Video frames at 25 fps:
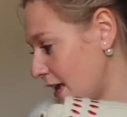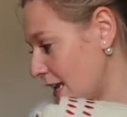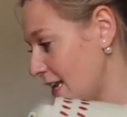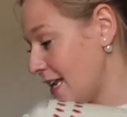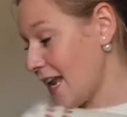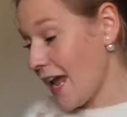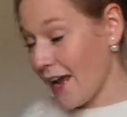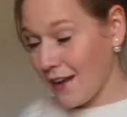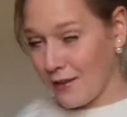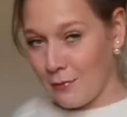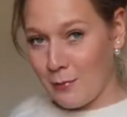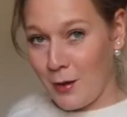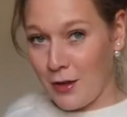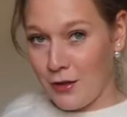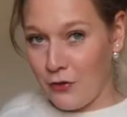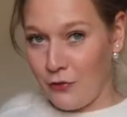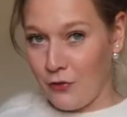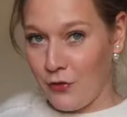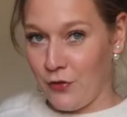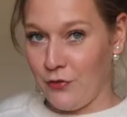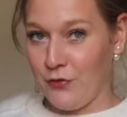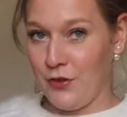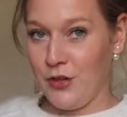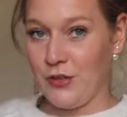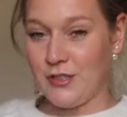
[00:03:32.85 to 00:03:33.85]
next month for
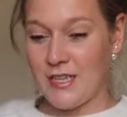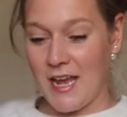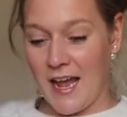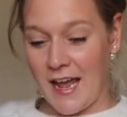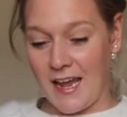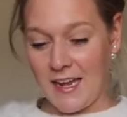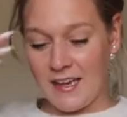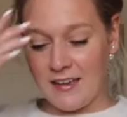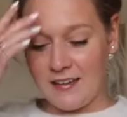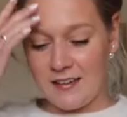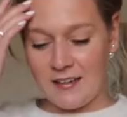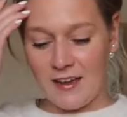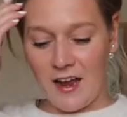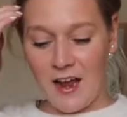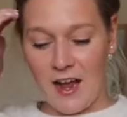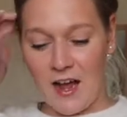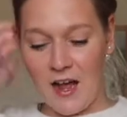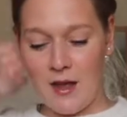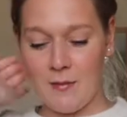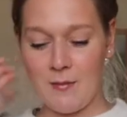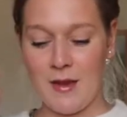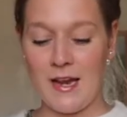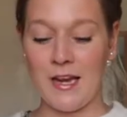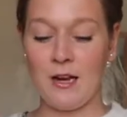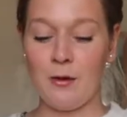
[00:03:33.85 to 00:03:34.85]
a few days.
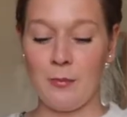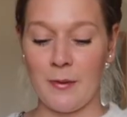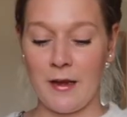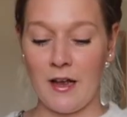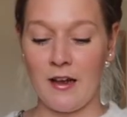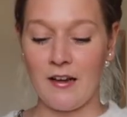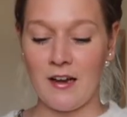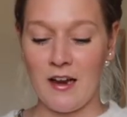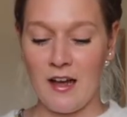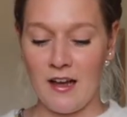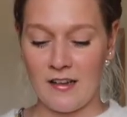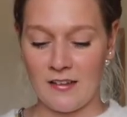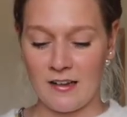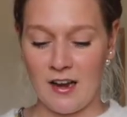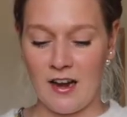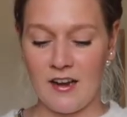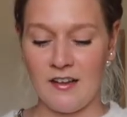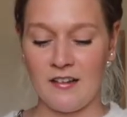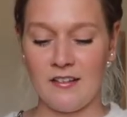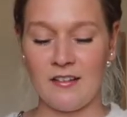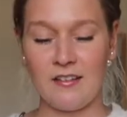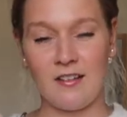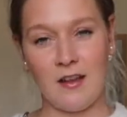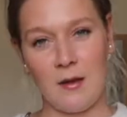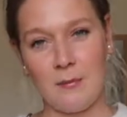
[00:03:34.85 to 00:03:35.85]
Um, it'll be our last kind
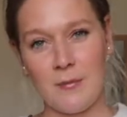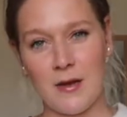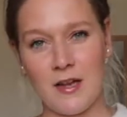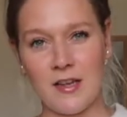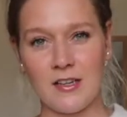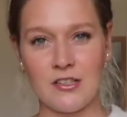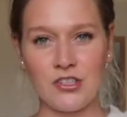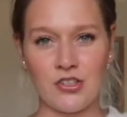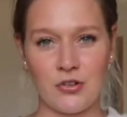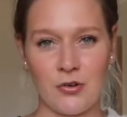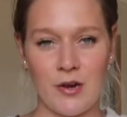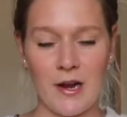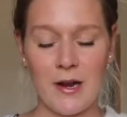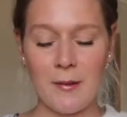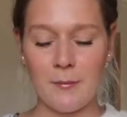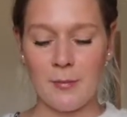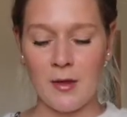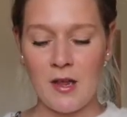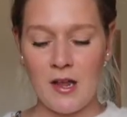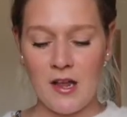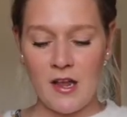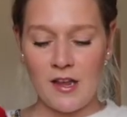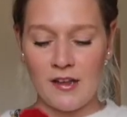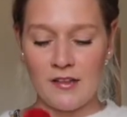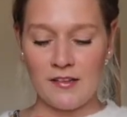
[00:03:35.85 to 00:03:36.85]
of summer trip,
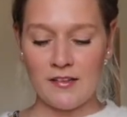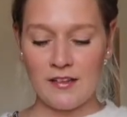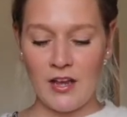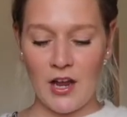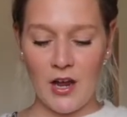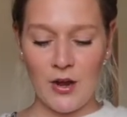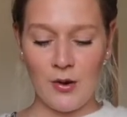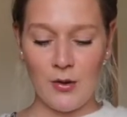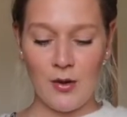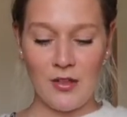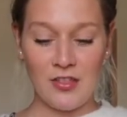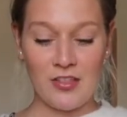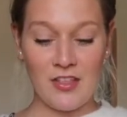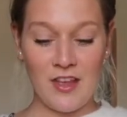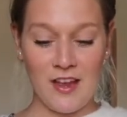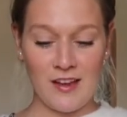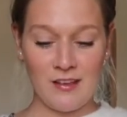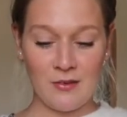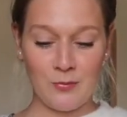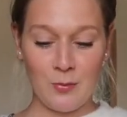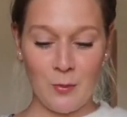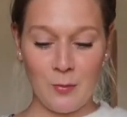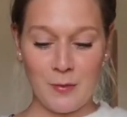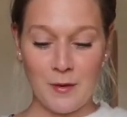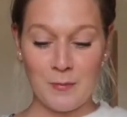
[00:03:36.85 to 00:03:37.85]
so
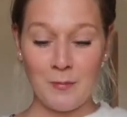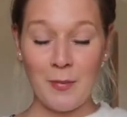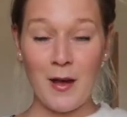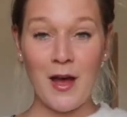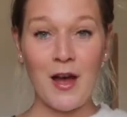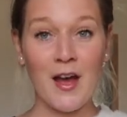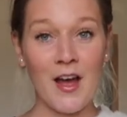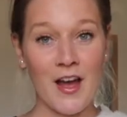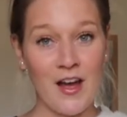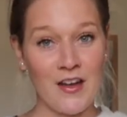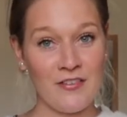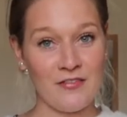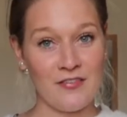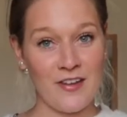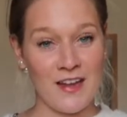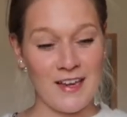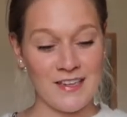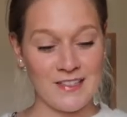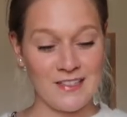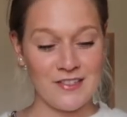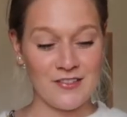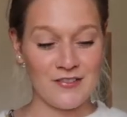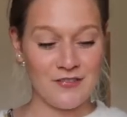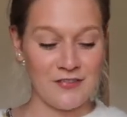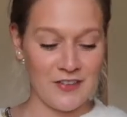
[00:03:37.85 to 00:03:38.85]
this will be
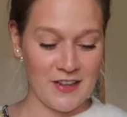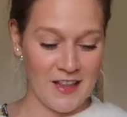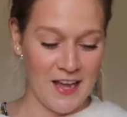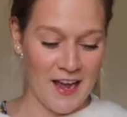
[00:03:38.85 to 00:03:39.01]
perfect for